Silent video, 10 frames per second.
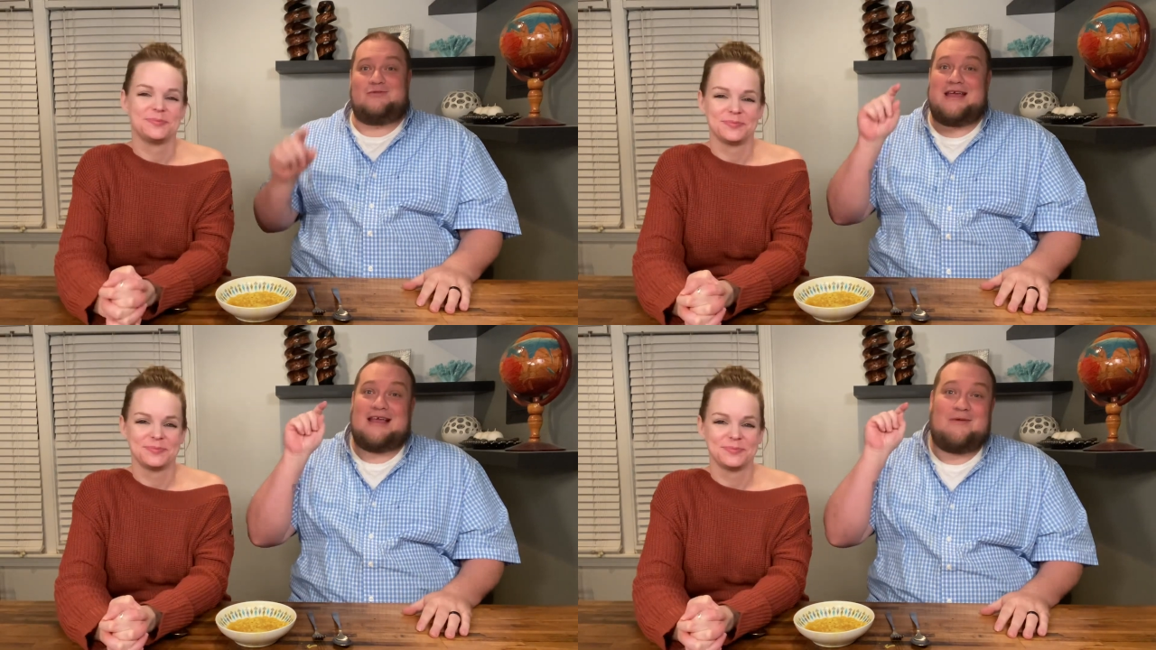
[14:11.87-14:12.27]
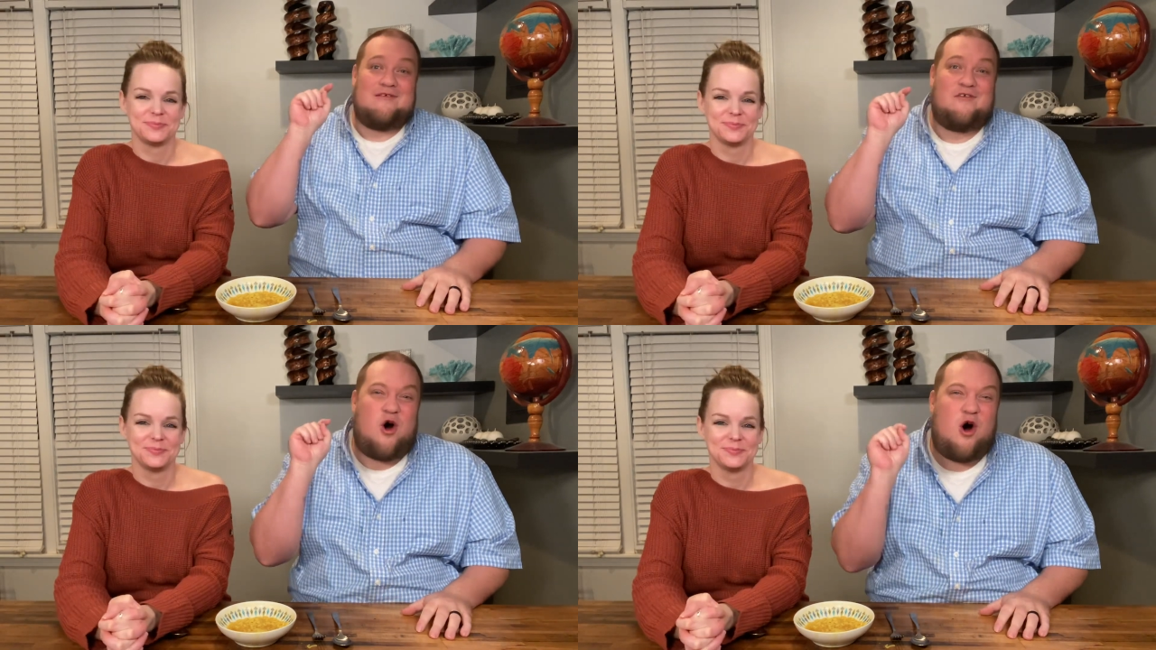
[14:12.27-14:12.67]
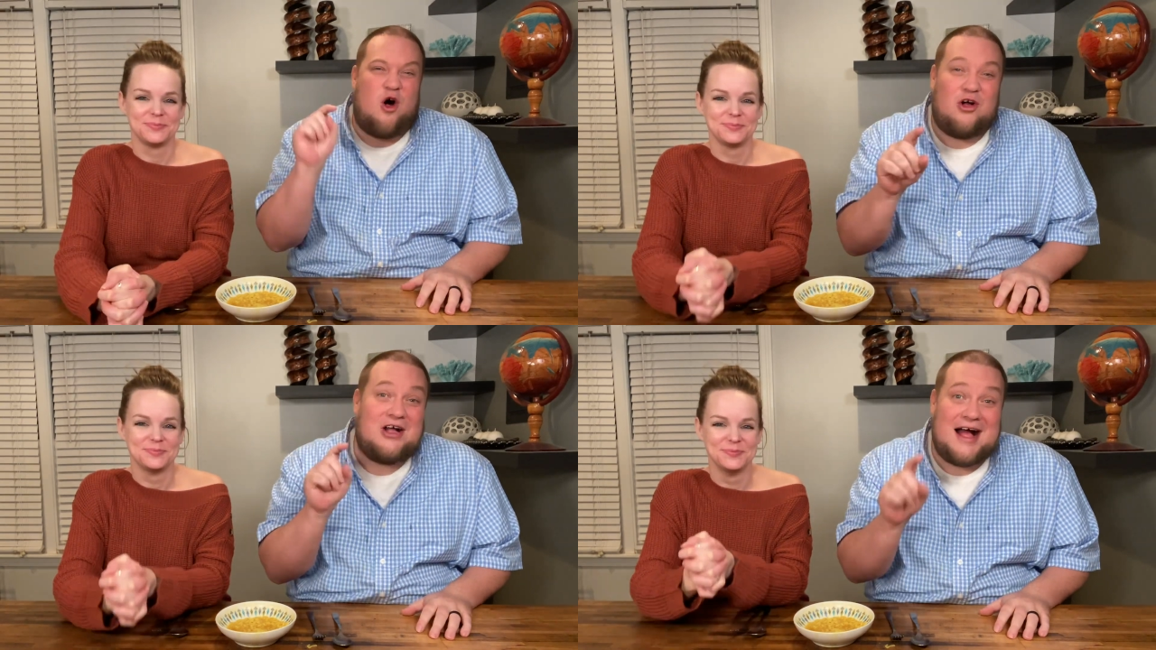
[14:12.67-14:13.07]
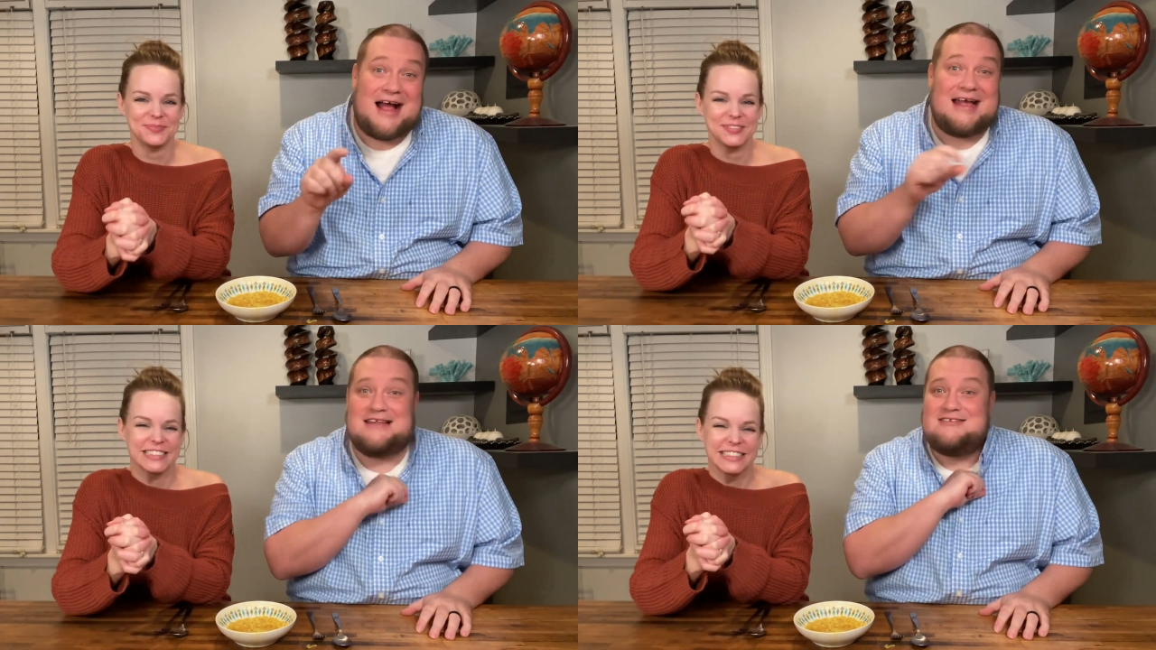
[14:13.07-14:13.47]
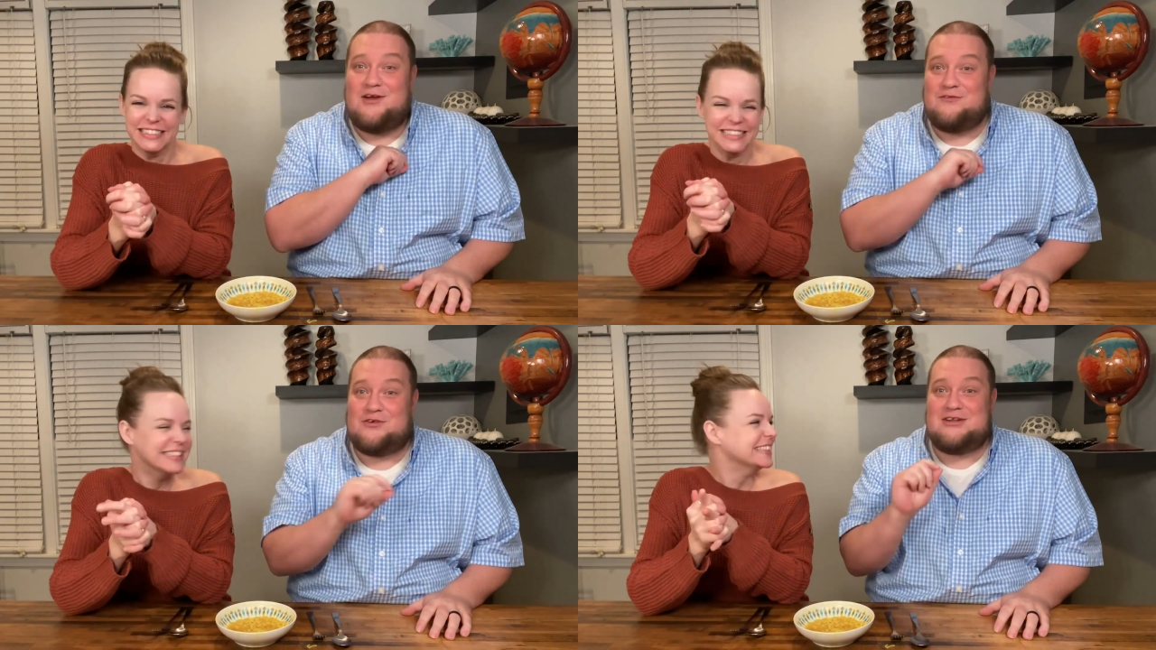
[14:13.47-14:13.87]
Speaker 1: And we have all kinds of
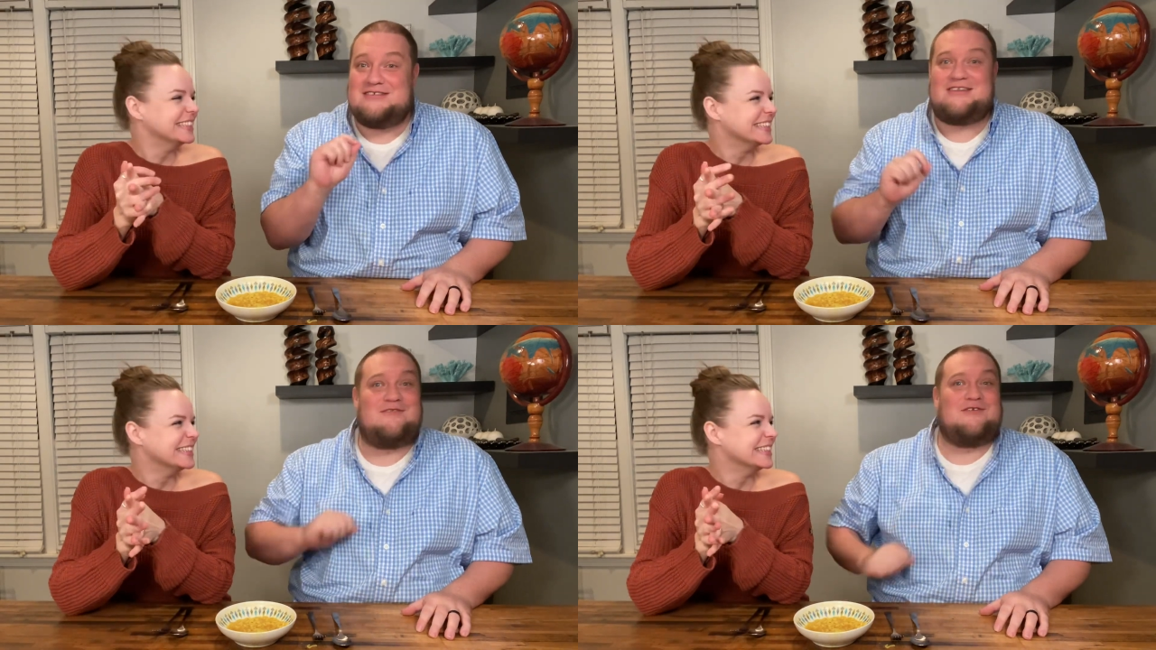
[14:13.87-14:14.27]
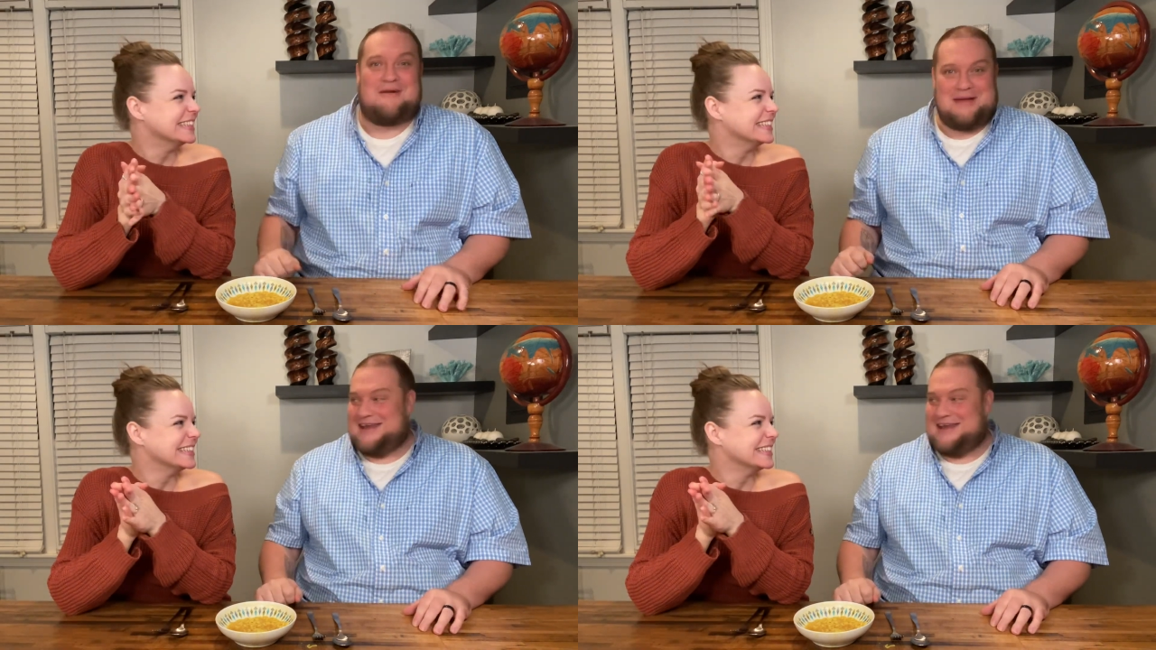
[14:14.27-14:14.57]
good stuff coming.